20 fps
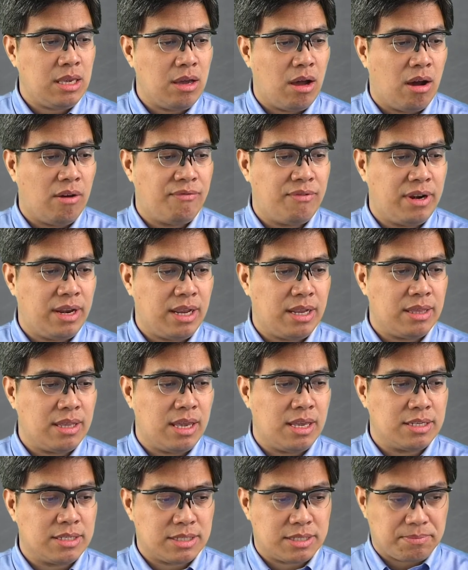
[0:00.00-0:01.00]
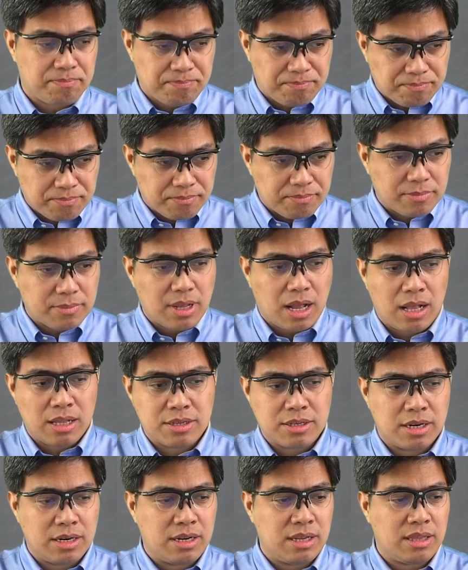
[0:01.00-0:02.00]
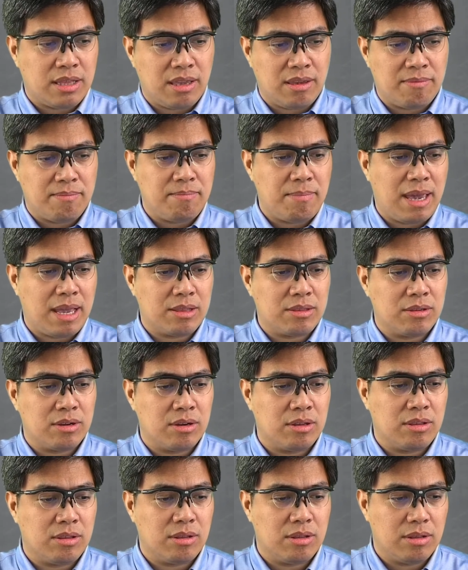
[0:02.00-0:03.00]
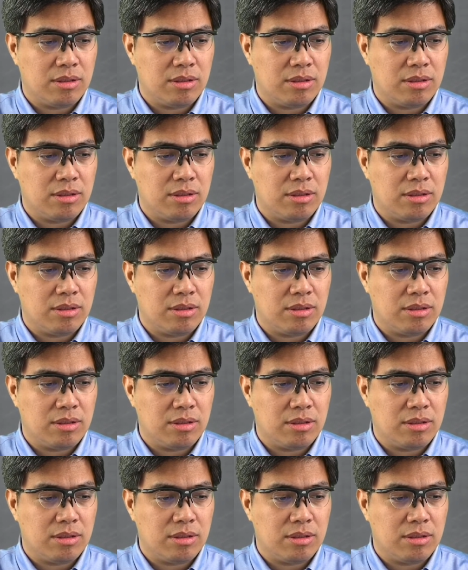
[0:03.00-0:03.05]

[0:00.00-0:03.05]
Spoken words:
offering this alternative method,